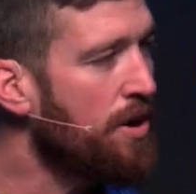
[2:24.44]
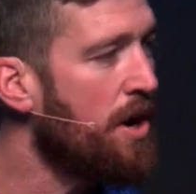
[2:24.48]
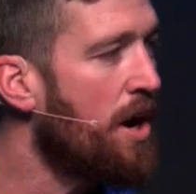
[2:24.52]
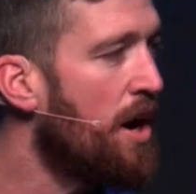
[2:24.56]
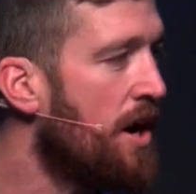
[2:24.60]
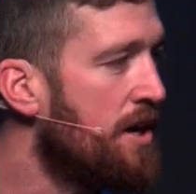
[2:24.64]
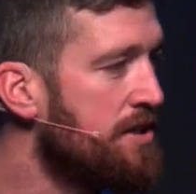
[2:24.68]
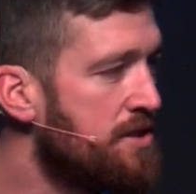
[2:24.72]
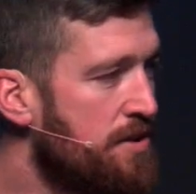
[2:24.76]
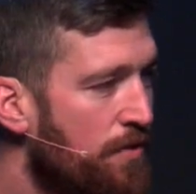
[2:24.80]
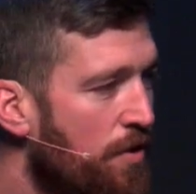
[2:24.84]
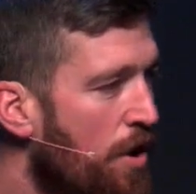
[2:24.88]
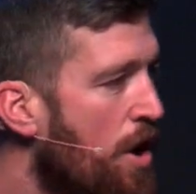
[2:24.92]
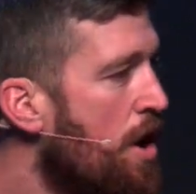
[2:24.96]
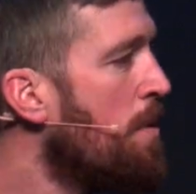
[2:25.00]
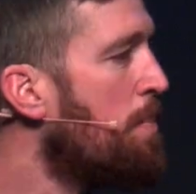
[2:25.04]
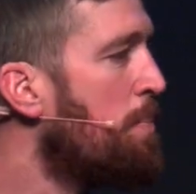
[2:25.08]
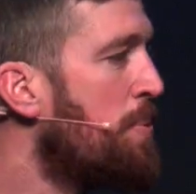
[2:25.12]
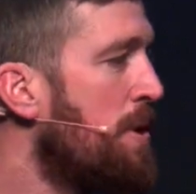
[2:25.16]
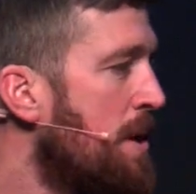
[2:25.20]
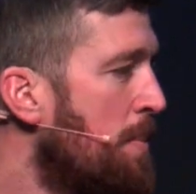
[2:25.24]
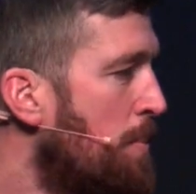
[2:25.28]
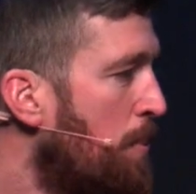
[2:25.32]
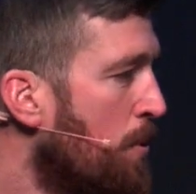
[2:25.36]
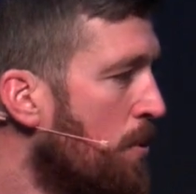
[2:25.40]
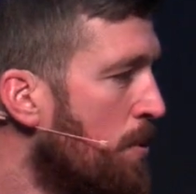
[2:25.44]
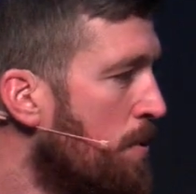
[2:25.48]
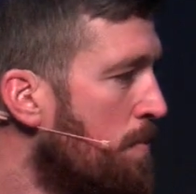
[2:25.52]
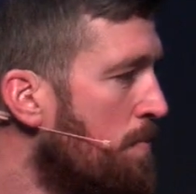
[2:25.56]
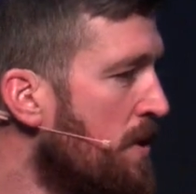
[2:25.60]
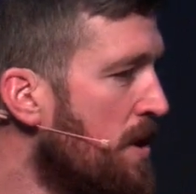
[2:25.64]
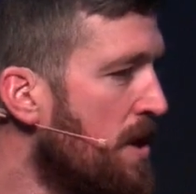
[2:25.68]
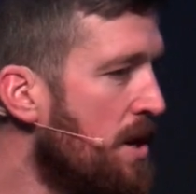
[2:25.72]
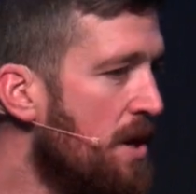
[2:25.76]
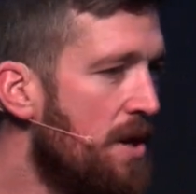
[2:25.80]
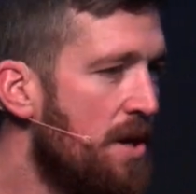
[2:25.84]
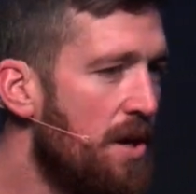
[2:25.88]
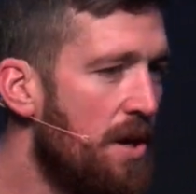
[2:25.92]
gods, of all people.
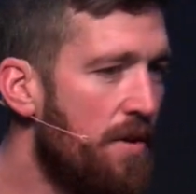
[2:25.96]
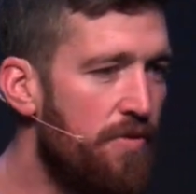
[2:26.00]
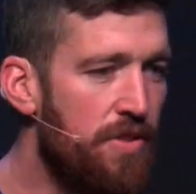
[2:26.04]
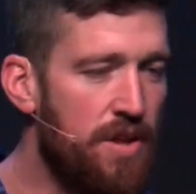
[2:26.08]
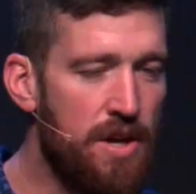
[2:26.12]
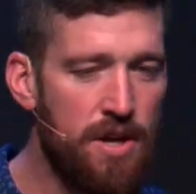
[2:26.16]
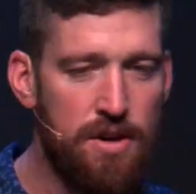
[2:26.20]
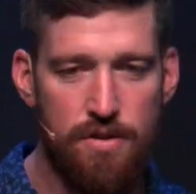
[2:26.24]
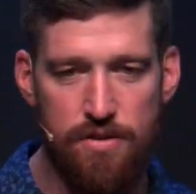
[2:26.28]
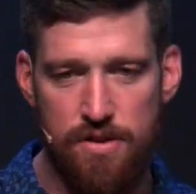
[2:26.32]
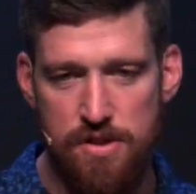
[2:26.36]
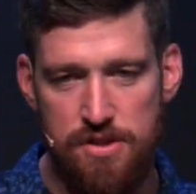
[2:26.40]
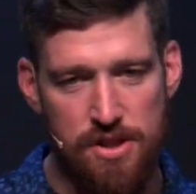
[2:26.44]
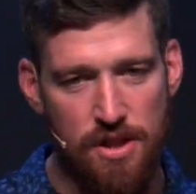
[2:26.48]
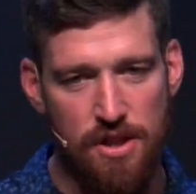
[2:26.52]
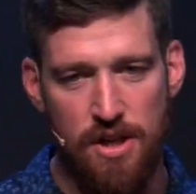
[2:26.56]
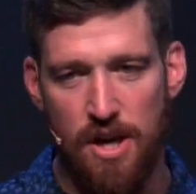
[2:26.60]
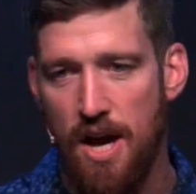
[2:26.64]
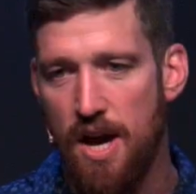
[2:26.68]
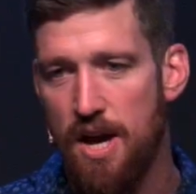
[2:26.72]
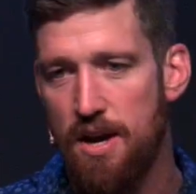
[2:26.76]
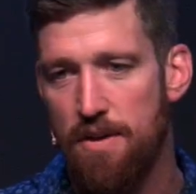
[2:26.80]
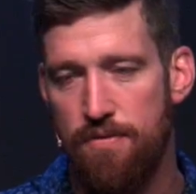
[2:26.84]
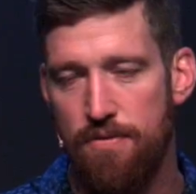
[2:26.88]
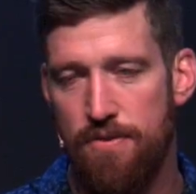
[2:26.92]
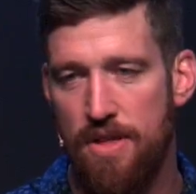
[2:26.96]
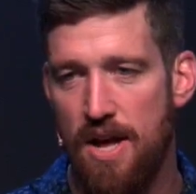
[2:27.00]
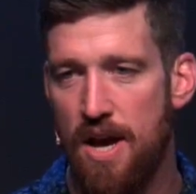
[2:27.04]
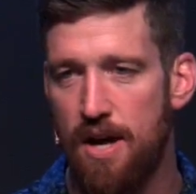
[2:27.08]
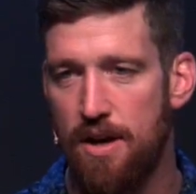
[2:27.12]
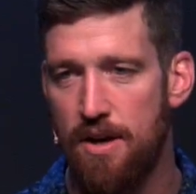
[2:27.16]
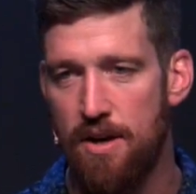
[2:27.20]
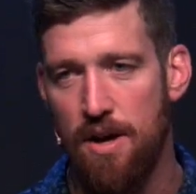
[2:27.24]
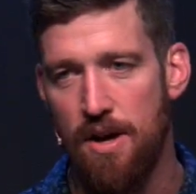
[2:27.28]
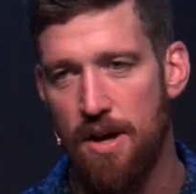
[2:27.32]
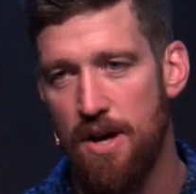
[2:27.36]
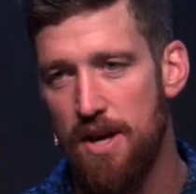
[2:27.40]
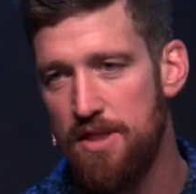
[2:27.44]
If there's a god of that
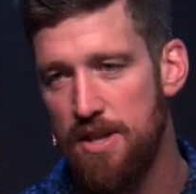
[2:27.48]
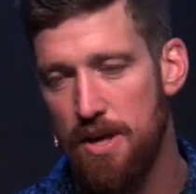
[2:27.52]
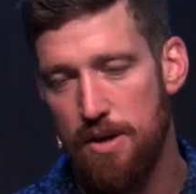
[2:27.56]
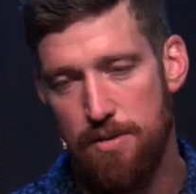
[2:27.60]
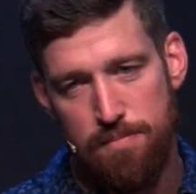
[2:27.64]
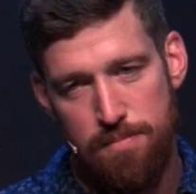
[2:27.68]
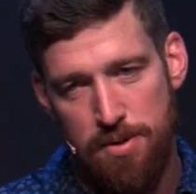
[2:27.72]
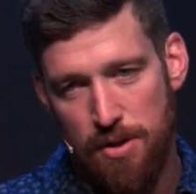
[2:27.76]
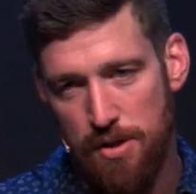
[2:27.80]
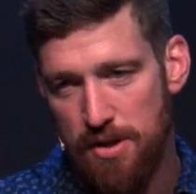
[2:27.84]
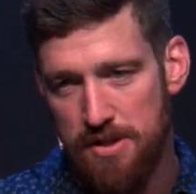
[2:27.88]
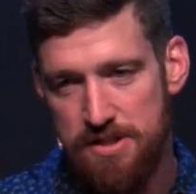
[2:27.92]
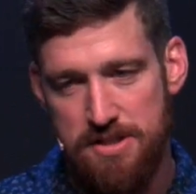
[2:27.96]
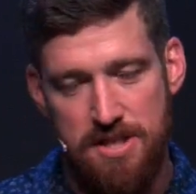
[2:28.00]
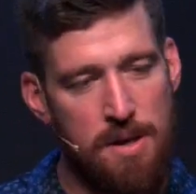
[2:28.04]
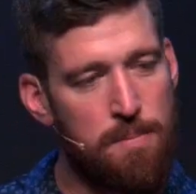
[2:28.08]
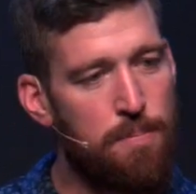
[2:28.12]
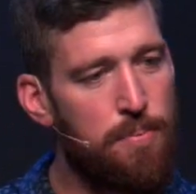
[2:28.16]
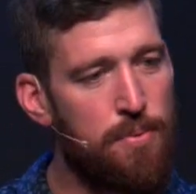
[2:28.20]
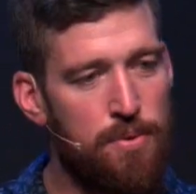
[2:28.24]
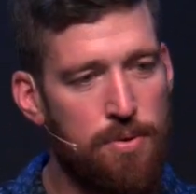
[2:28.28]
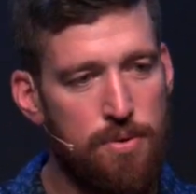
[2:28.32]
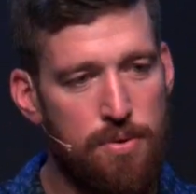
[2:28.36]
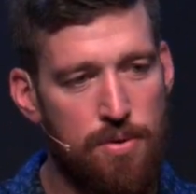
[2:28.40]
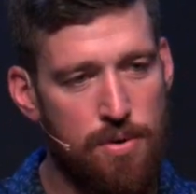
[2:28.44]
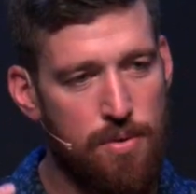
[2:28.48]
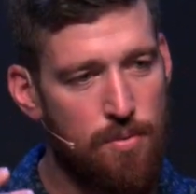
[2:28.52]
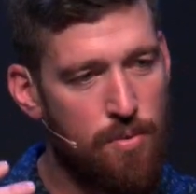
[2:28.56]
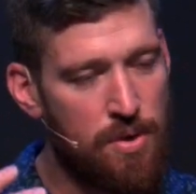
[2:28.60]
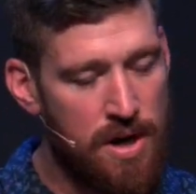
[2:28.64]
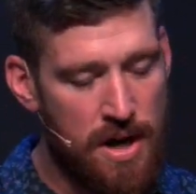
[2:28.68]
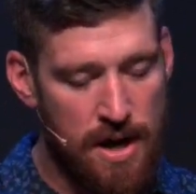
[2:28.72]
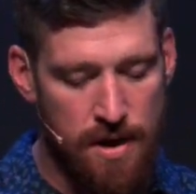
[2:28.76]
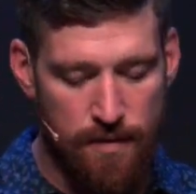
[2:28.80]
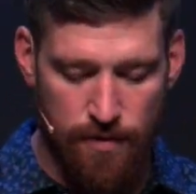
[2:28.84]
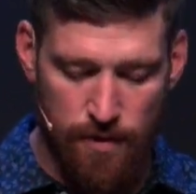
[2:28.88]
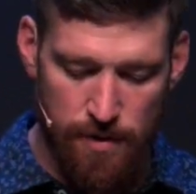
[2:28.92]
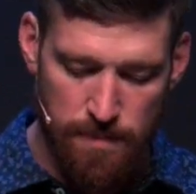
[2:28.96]
god, they build a temple or
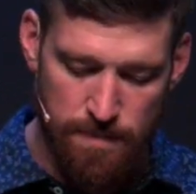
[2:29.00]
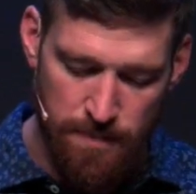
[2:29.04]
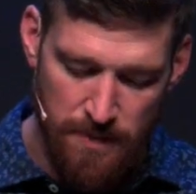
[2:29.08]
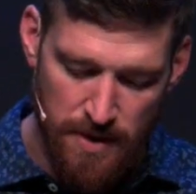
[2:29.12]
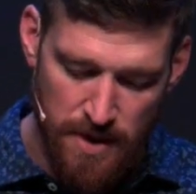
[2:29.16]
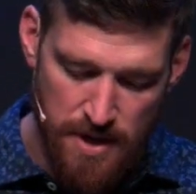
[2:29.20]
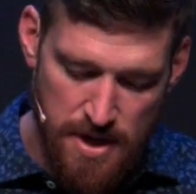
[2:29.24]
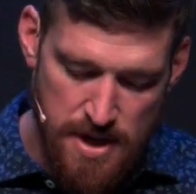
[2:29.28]
whatever.